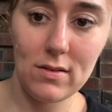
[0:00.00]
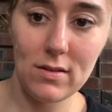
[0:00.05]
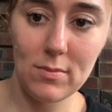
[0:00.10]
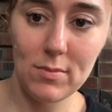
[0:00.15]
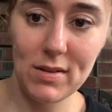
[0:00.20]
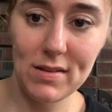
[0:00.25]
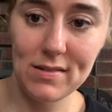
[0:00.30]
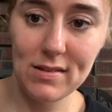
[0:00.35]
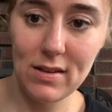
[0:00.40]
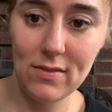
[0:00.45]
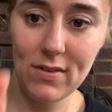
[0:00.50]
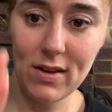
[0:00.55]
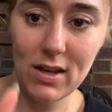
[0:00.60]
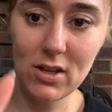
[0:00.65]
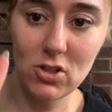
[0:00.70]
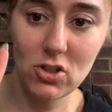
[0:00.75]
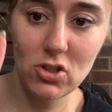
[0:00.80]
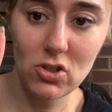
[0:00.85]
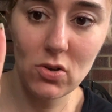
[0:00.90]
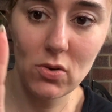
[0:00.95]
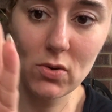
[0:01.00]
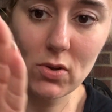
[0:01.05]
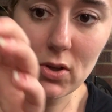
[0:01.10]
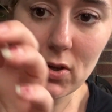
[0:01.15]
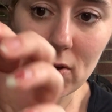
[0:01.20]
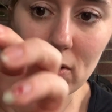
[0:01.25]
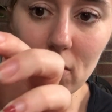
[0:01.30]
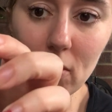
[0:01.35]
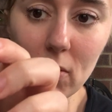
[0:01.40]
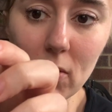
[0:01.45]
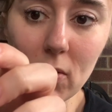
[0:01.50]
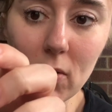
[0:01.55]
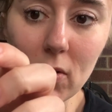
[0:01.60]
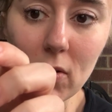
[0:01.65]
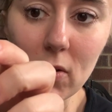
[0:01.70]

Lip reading: Let me see if I can show you.